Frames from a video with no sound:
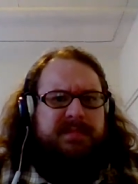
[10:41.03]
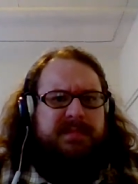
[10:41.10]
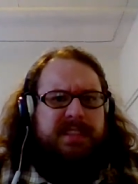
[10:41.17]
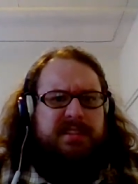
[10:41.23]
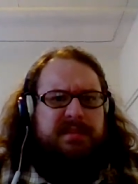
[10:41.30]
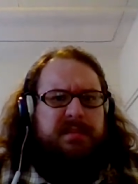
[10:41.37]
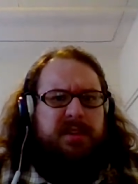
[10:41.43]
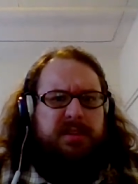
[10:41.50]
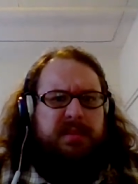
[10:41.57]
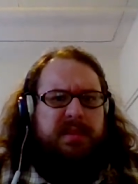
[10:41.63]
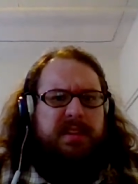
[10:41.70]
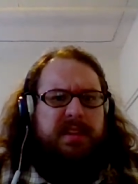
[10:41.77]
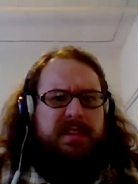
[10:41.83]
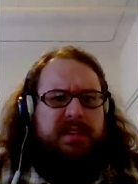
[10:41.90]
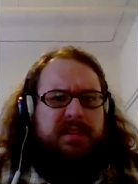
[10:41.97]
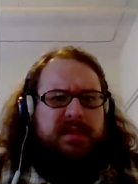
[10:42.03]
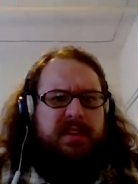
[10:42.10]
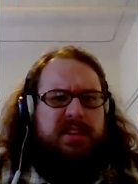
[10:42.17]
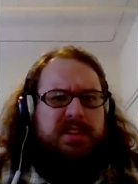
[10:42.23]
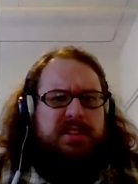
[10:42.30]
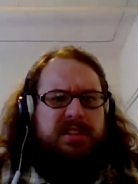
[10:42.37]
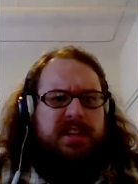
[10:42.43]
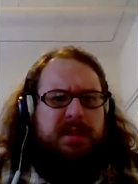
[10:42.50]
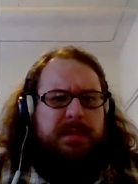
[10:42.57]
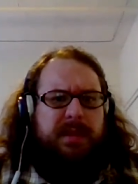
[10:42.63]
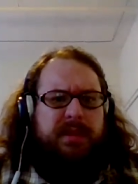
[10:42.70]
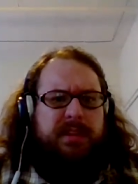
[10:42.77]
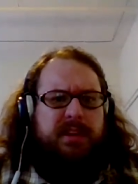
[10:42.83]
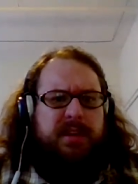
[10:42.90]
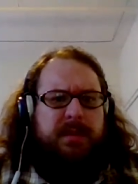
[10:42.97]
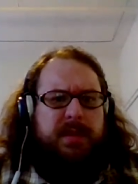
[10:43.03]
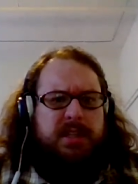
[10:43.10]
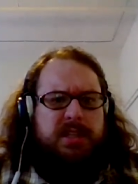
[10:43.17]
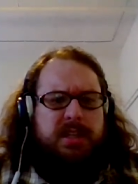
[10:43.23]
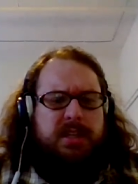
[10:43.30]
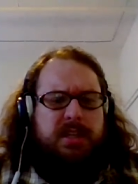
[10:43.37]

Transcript: This makes me think they really just care about their image.